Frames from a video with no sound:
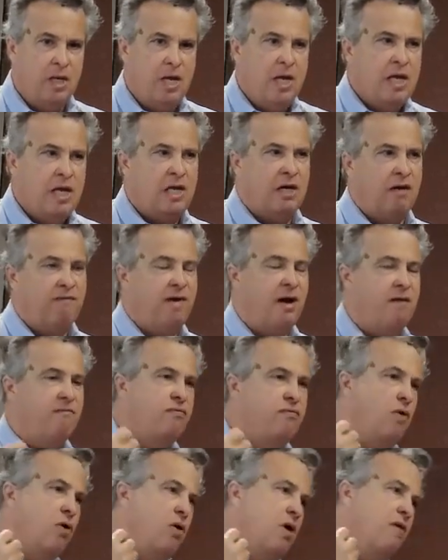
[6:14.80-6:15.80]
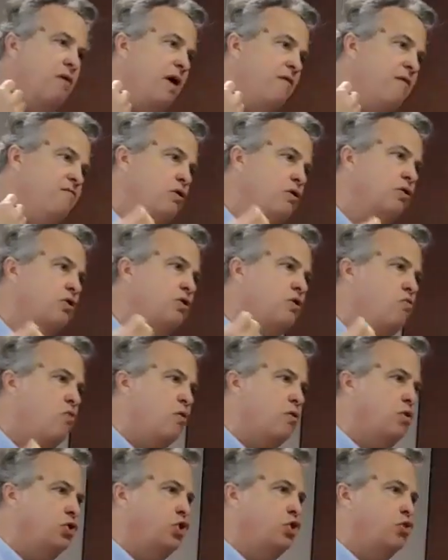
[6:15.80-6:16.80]
And if I've, if I've used the
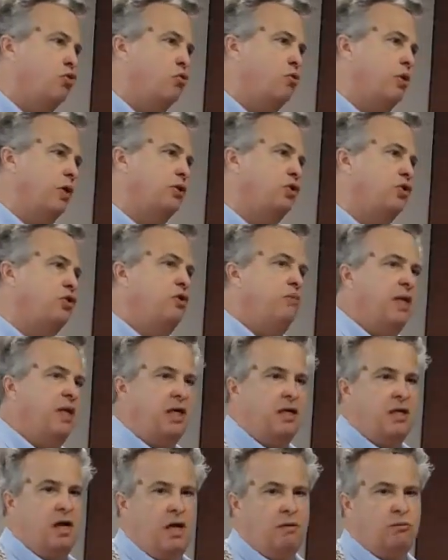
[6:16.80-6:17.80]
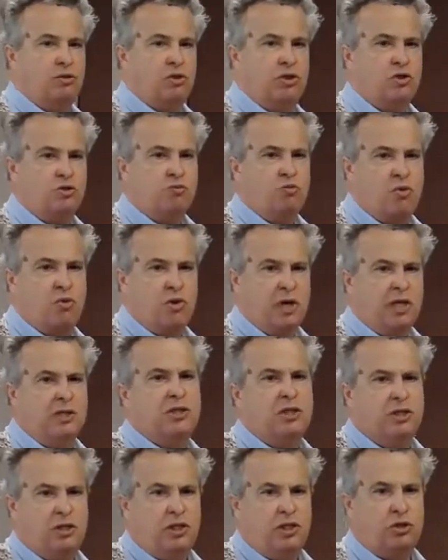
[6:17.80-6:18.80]
word choice too many times this morning,
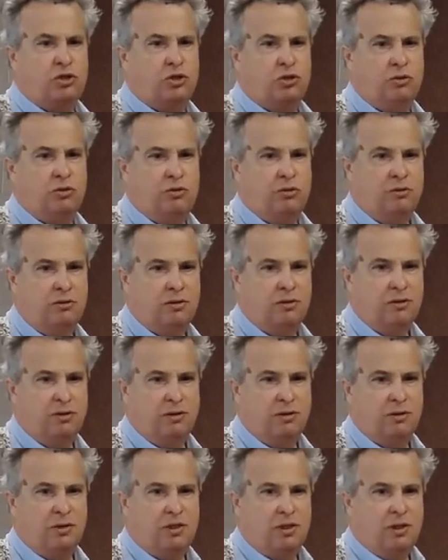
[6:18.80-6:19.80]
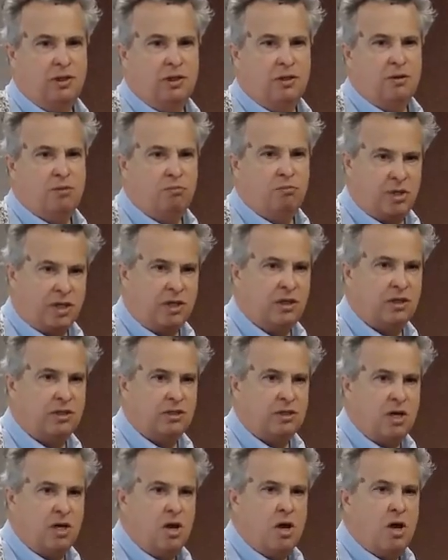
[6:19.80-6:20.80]
it's intentional.
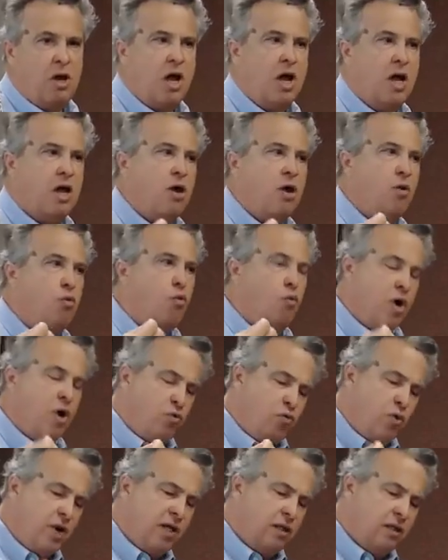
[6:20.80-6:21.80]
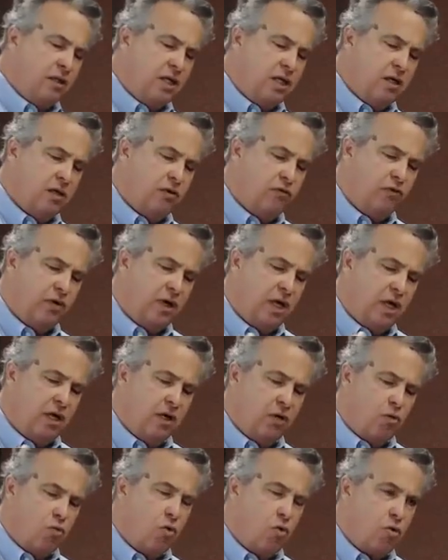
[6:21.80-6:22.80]
Because when we live in
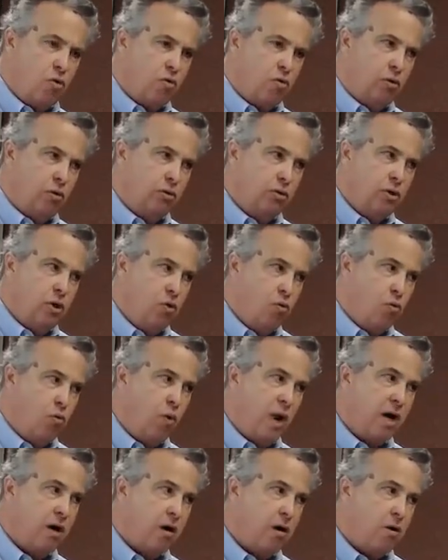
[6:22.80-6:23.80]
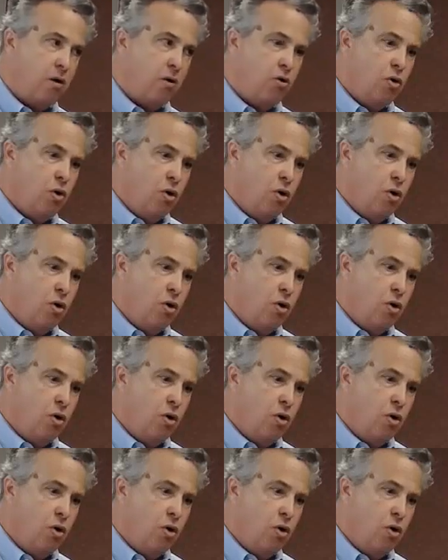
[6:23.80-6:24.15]
a world where